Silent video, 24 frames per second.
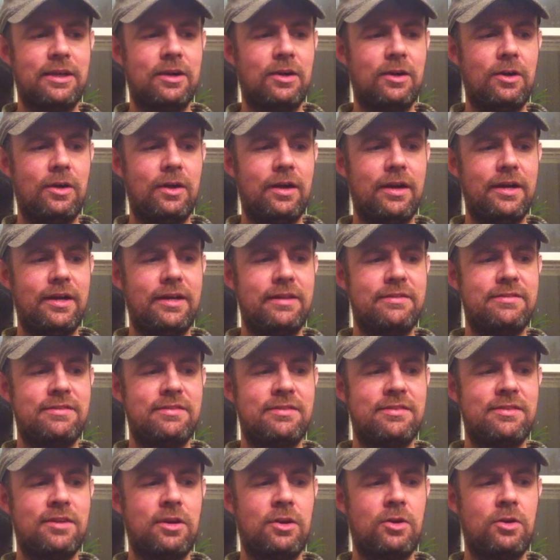You know,
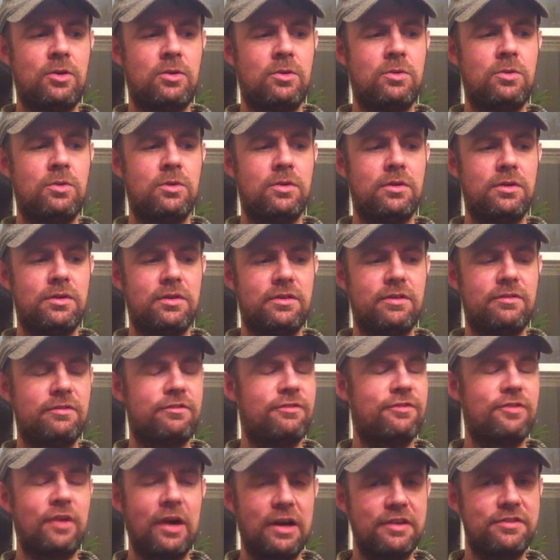it's so
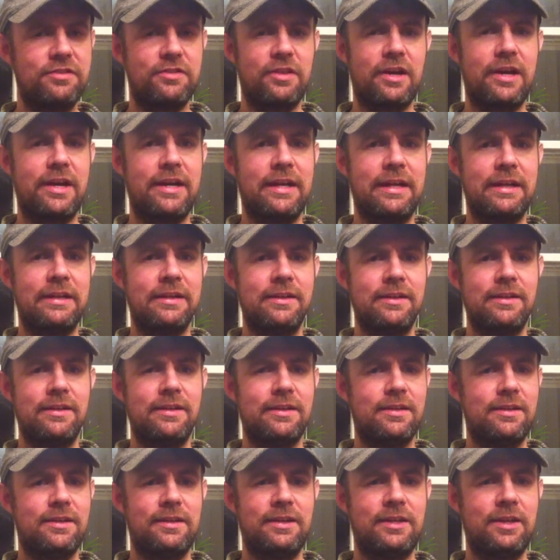frustrating.